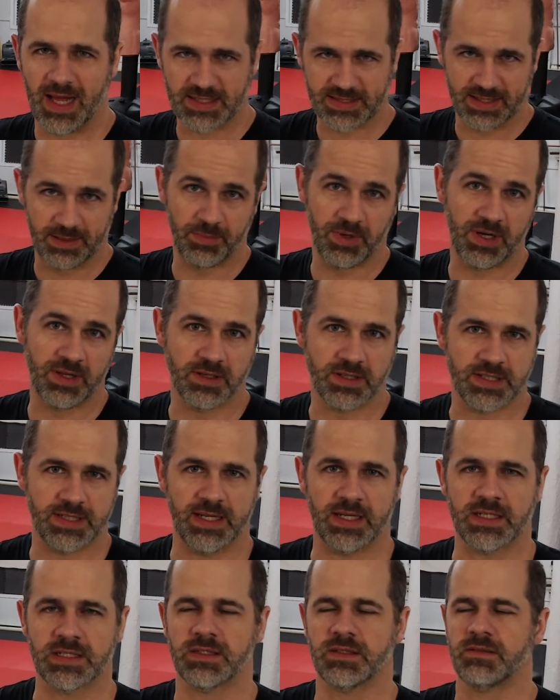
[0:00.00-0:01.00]
they bring their
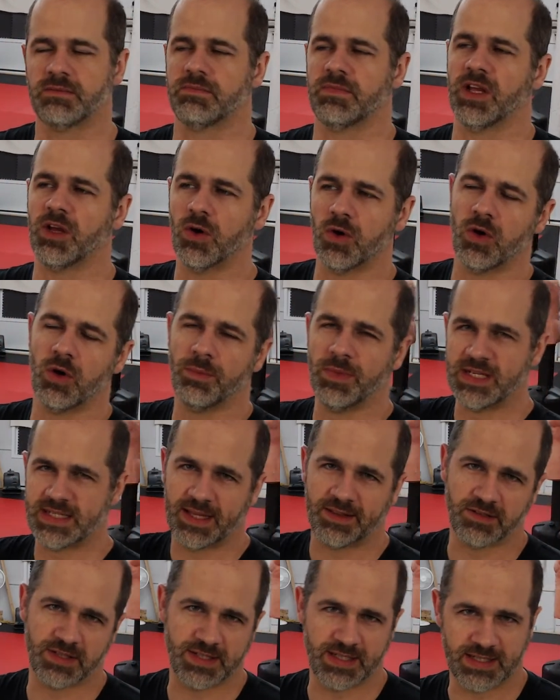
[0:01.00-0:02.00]
sticks, they go home, they set
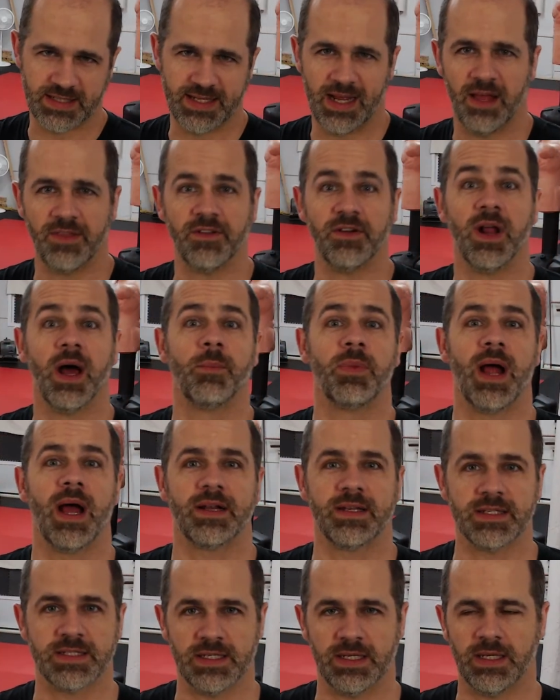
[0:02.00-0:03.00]
their sticks down, they're not
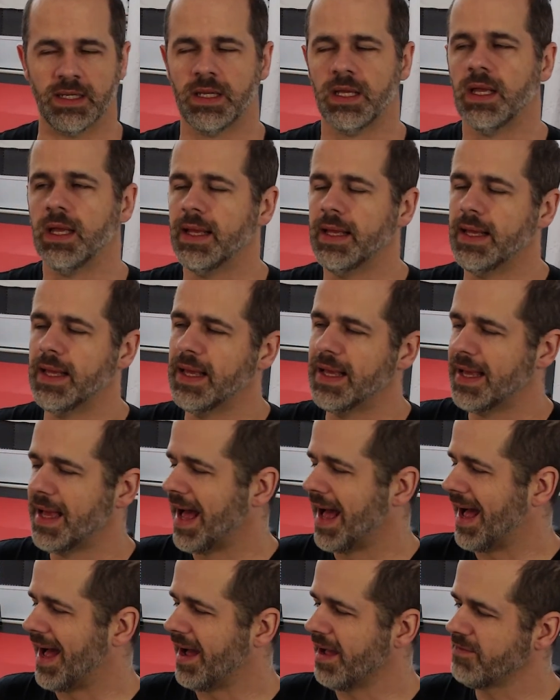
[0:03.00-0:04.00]
practicing.
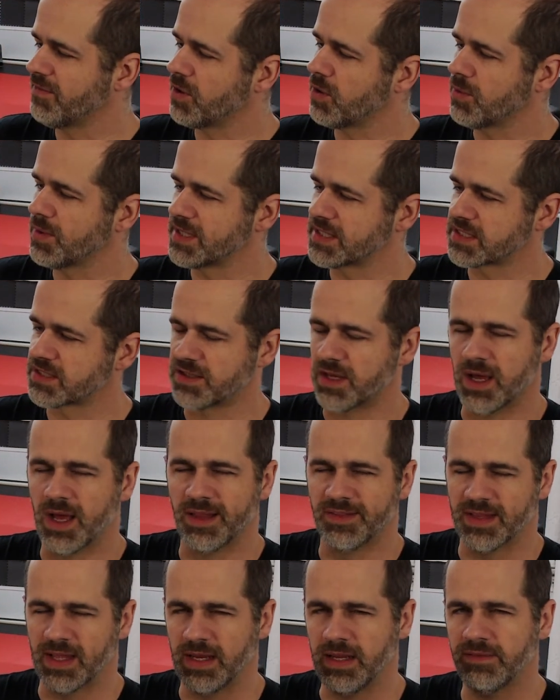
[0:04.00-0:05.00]
I've always thought
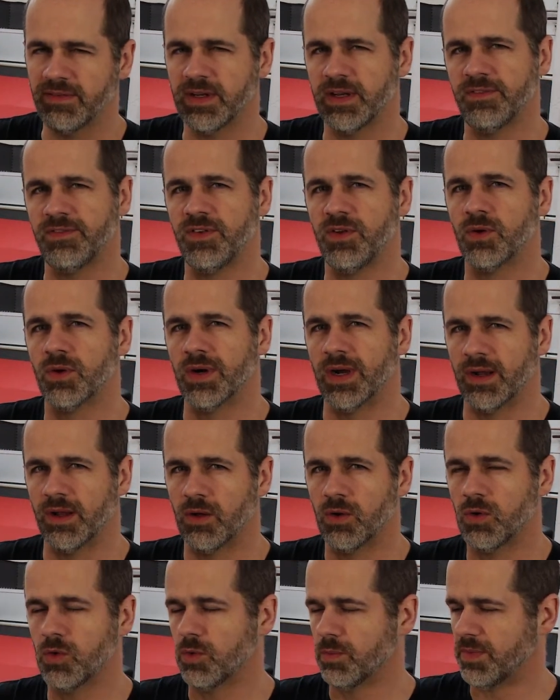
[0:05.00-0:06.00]
that even if you're at
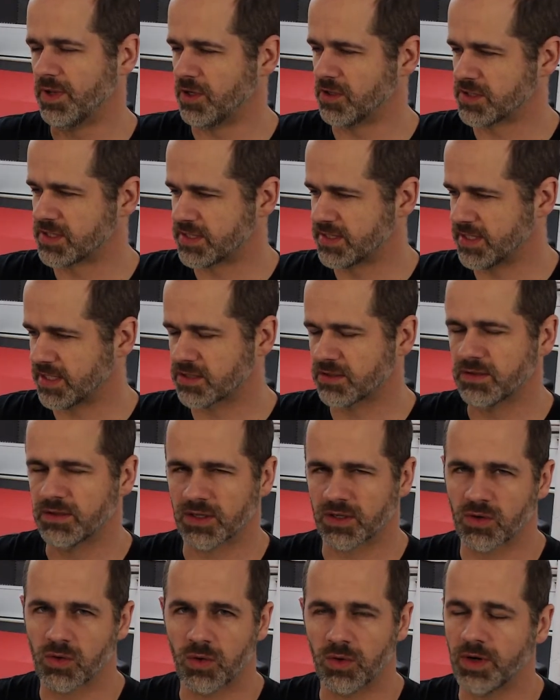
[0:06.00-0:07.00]
home and your sticks are in the
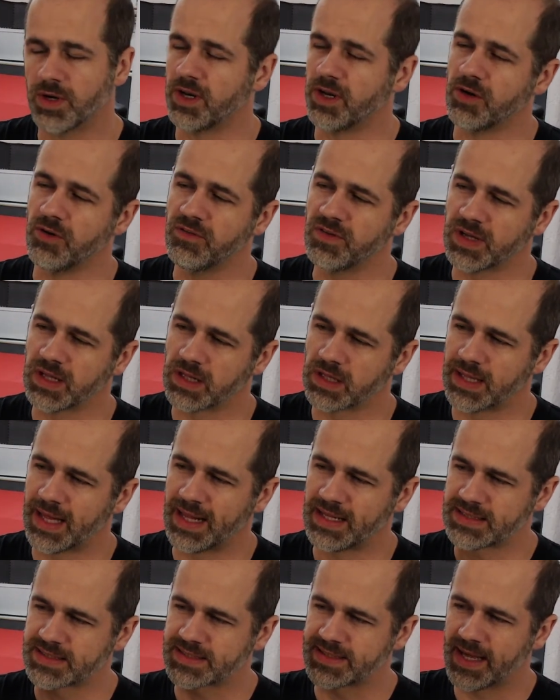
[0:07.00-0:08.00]
corner and you even
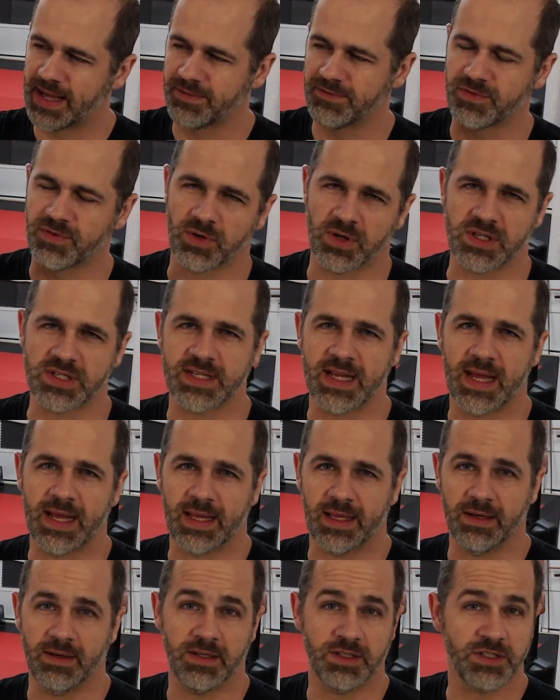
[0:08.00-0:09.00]
glanced at them for a
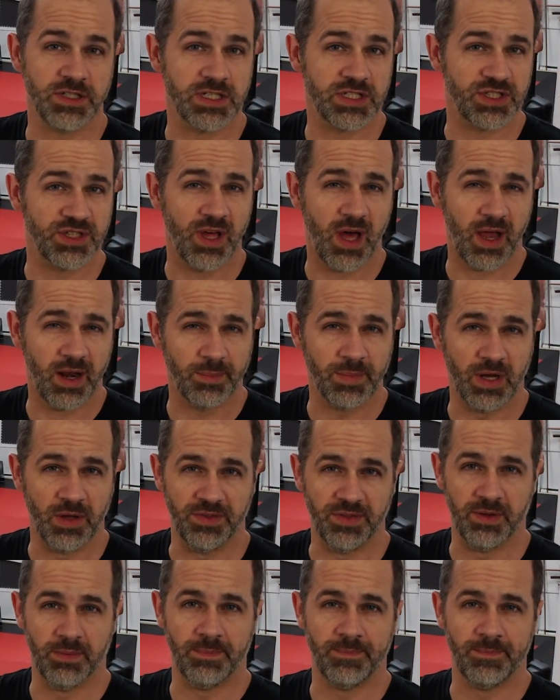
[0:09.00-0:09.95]
second and just thought about them,